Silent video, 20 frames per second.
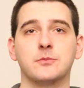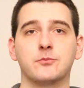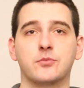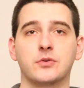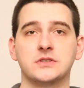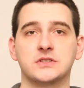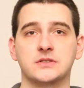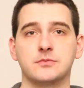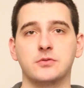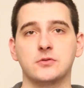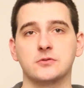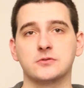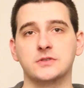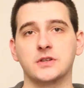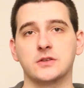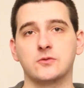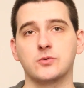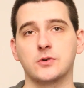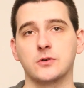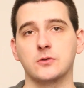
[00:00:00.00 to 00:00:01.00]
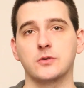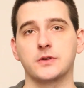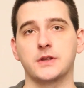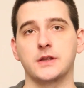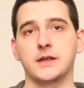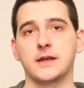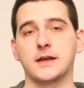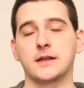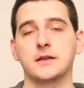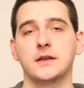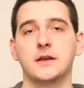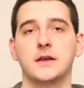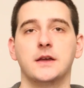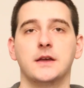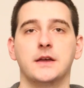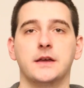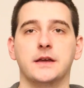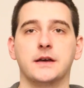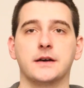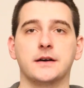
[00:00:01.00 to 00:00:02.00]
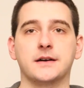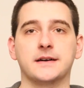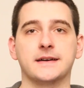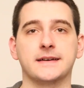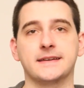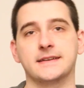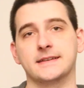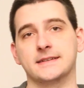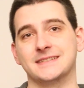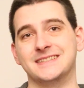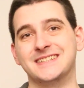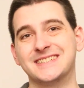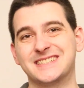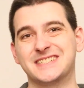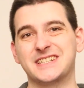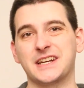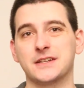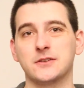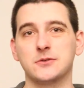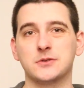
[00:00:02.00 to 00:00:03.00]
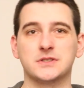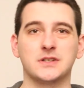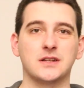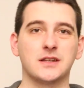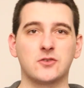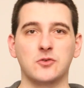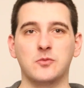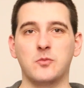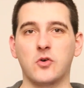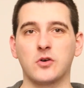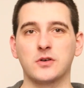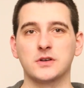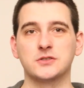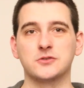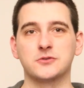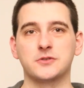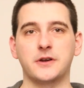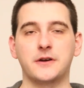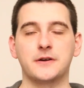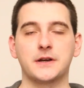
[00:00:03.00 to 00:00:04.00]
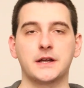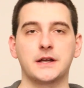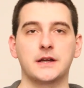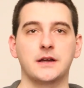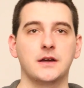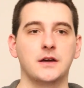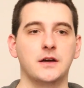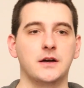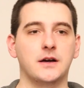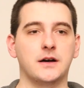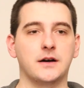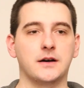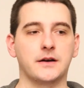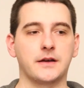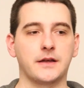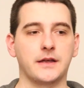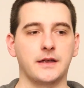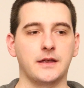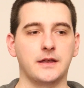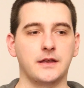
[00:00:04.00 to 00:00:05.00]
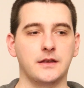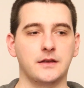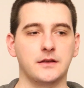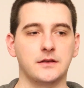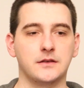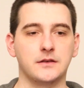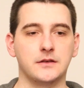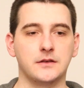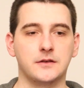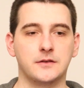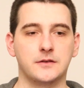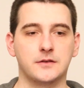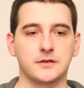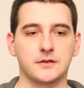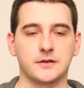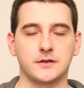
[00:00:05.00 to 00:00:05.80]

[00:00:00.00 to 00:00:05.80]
the principles that we're looking at. This channel is a little more esoteric, and